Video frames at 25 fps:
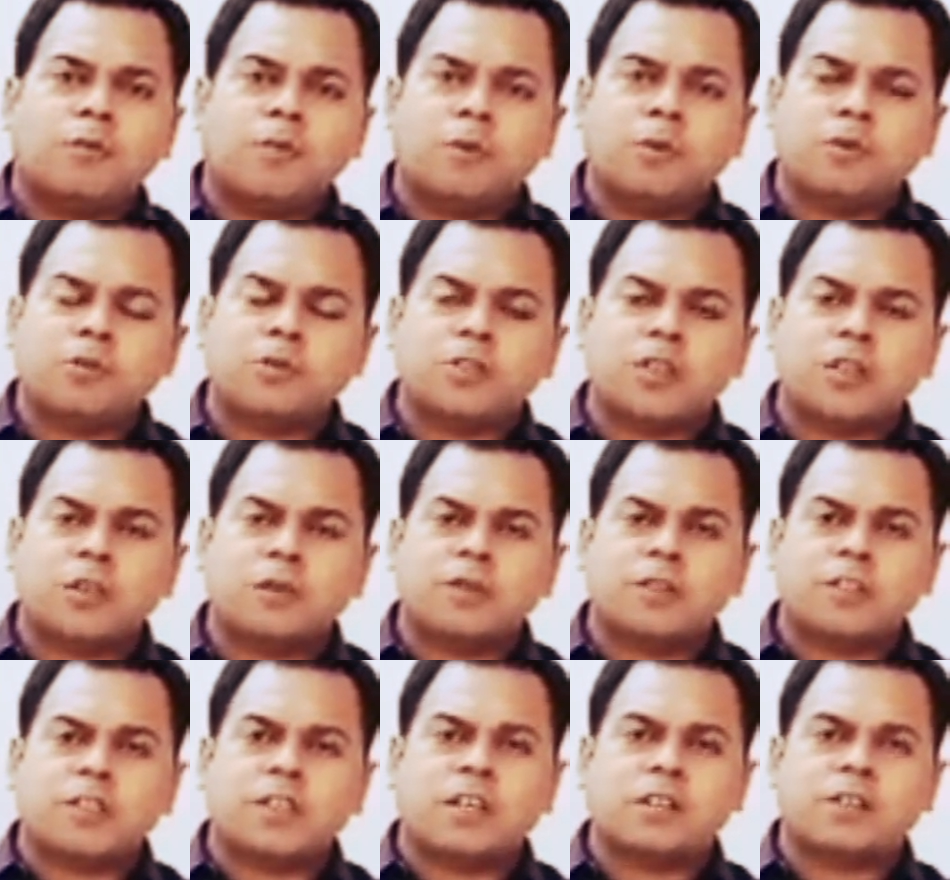poster
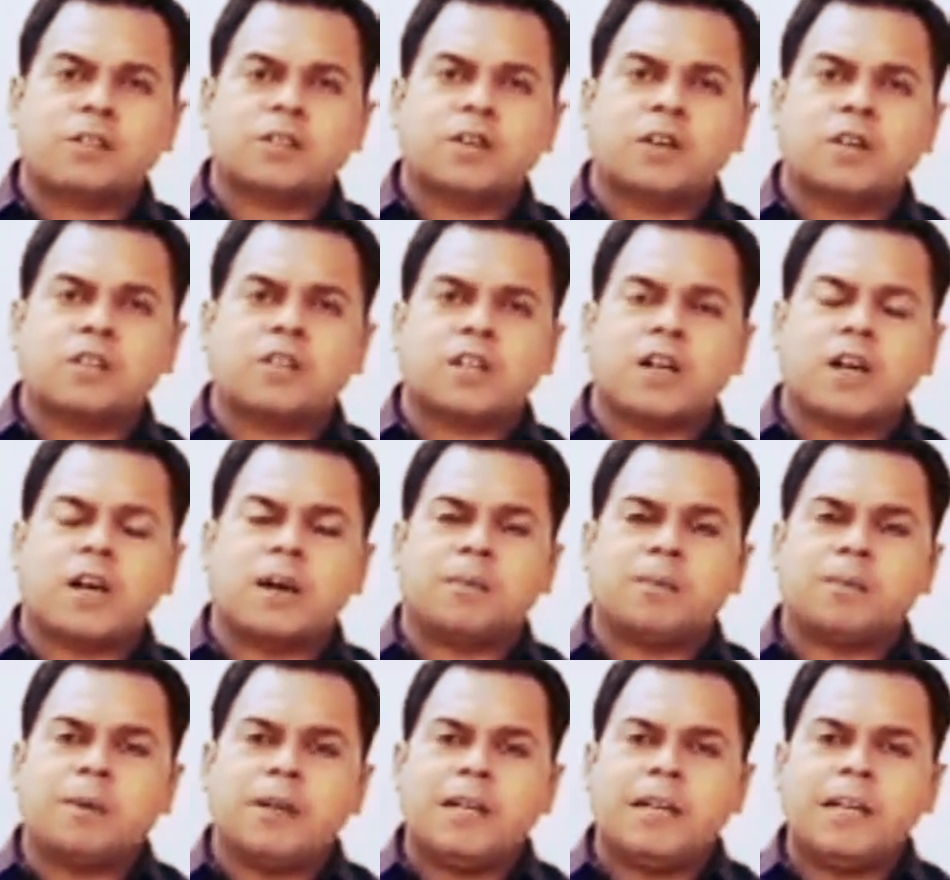which has got
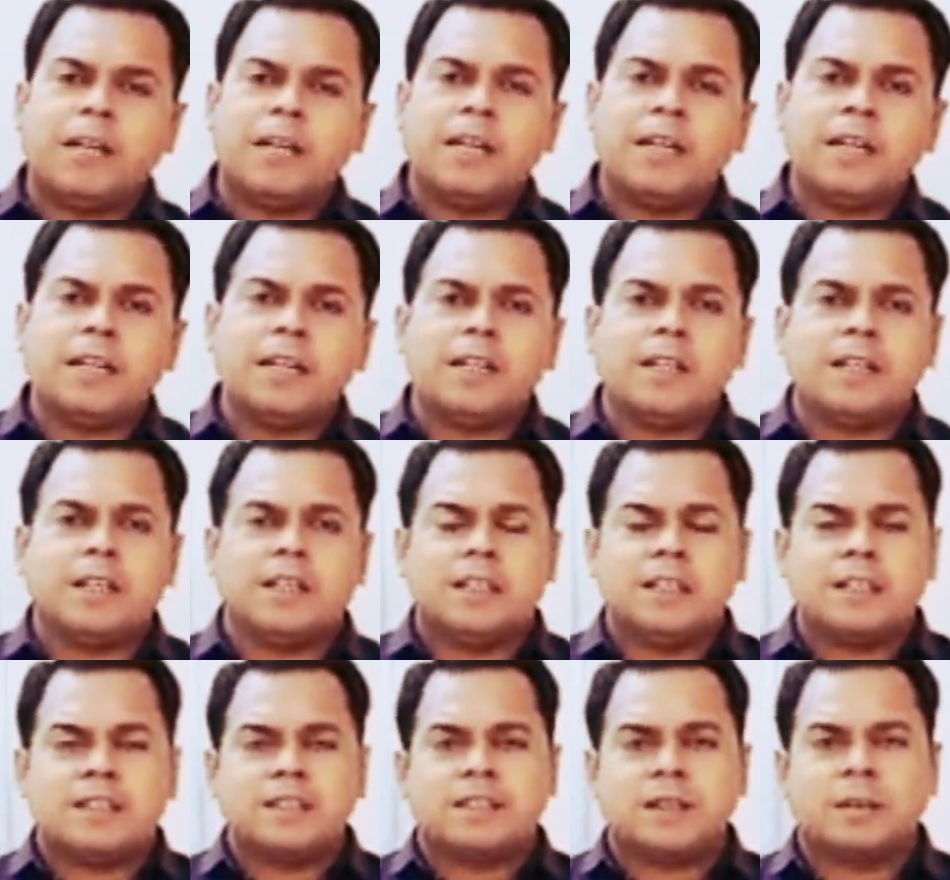appealing,
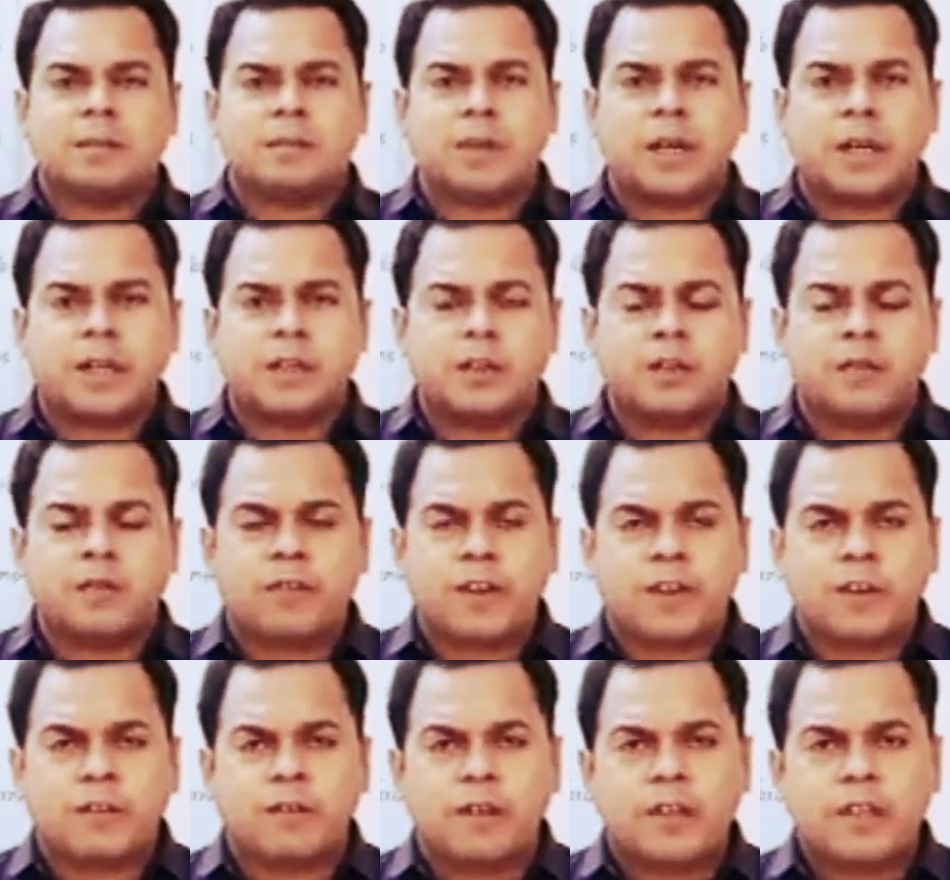some kind of
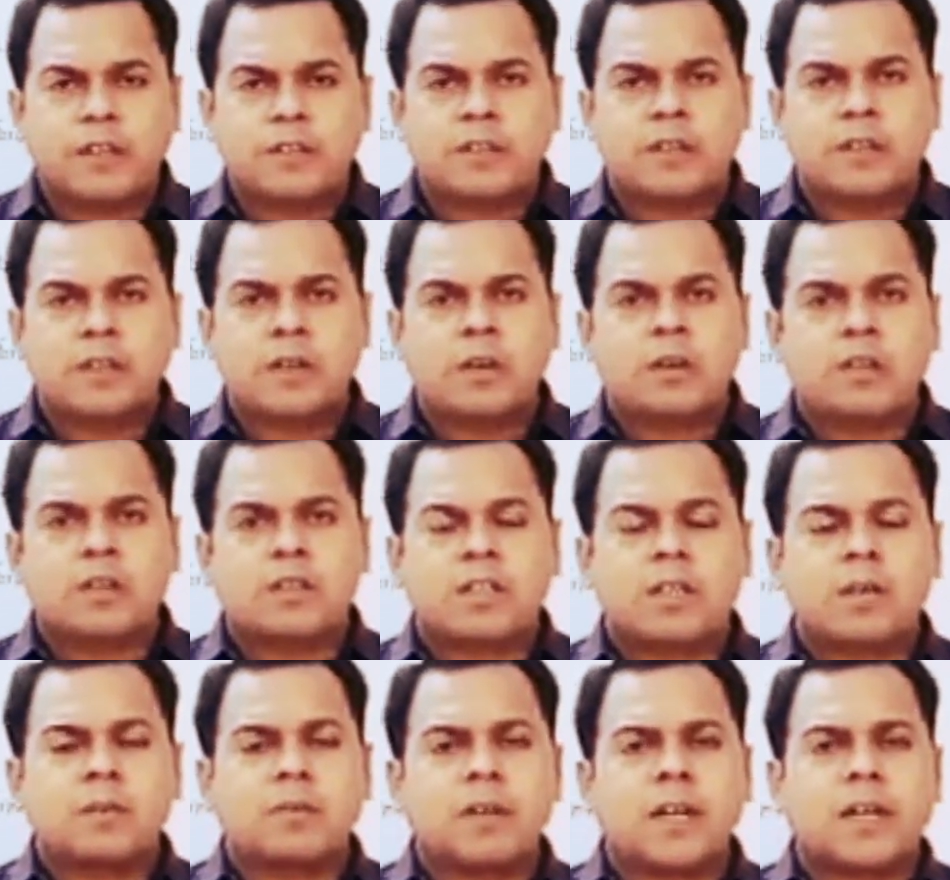request or
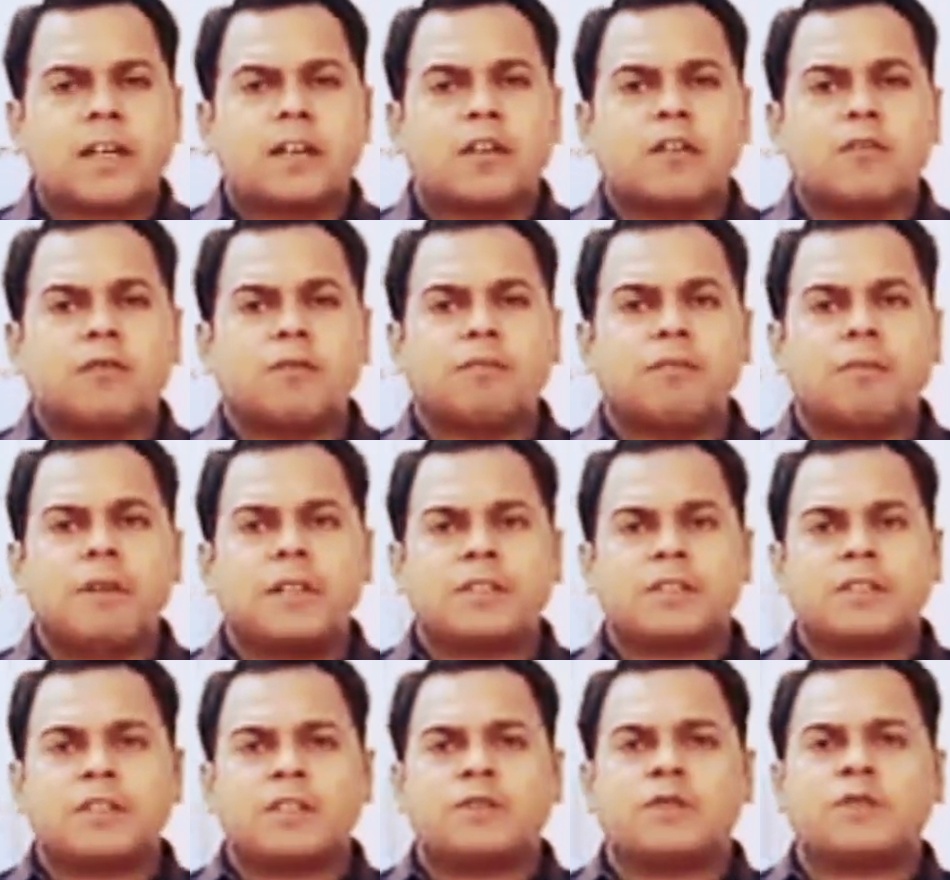some kind of
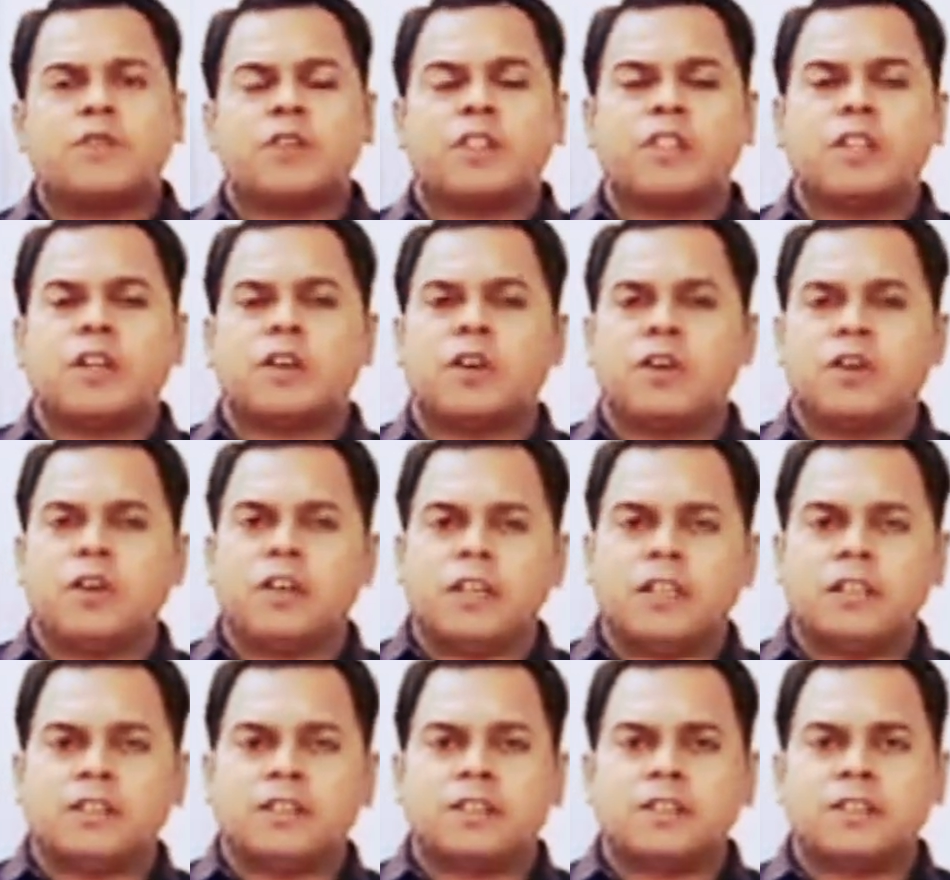message for the
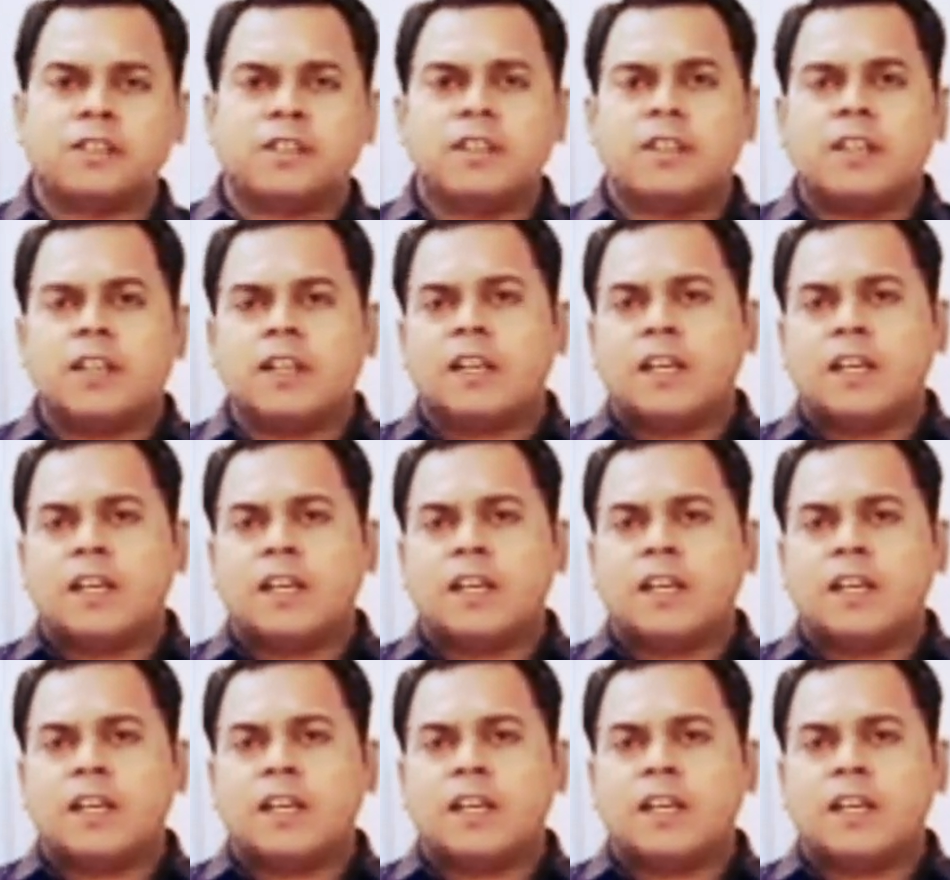audience.